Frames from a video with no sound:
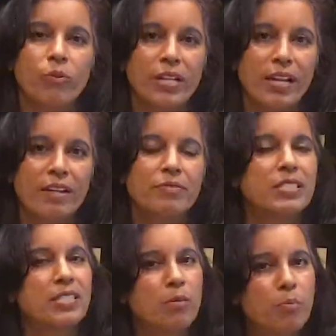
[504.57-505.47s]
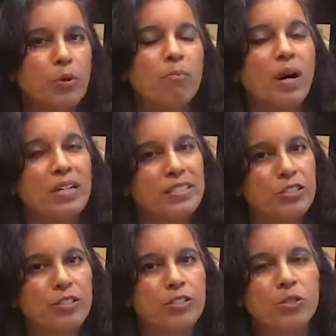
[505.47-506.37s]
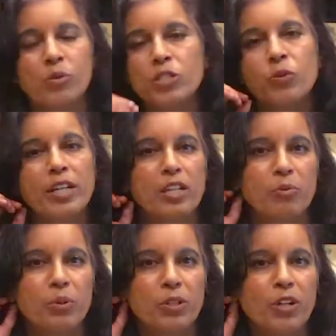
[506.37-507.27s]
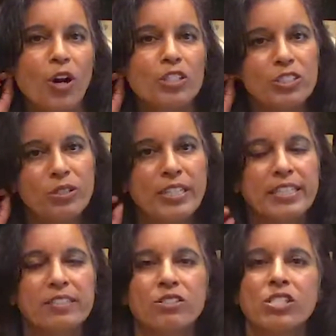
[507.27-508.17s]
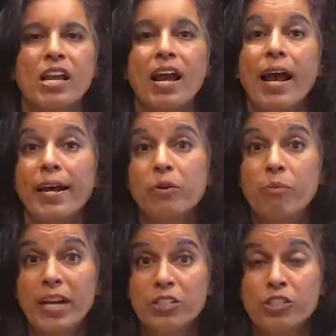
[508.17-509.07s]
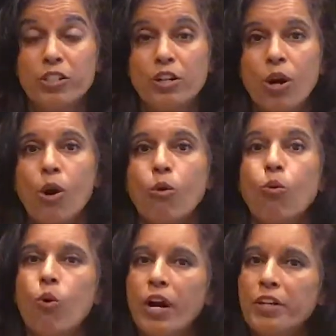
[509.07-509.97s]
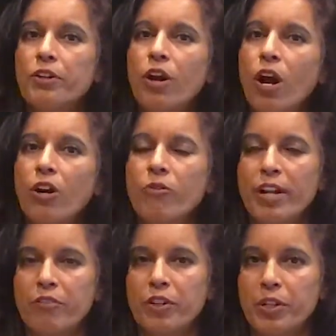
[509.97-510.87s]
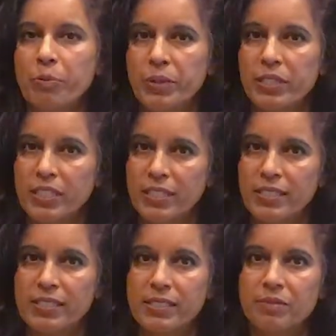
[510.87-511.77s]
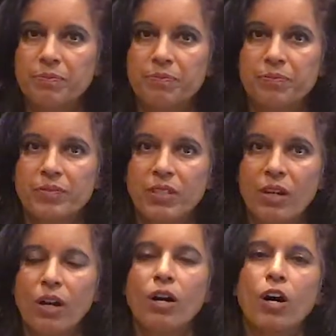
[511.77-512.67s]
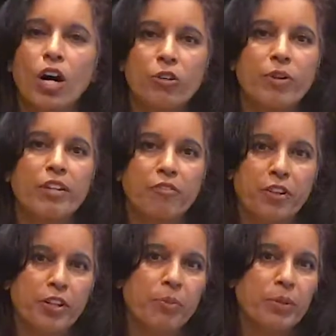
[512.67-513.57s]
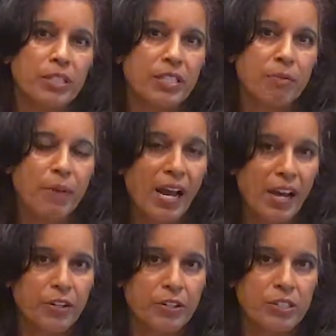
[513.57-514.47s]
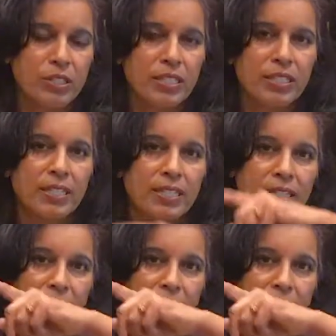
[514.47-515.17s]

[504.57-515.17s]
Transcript: And we have simple monitors which we can put on your ears and measure what your heart rate variability is. Heart rate variability pattern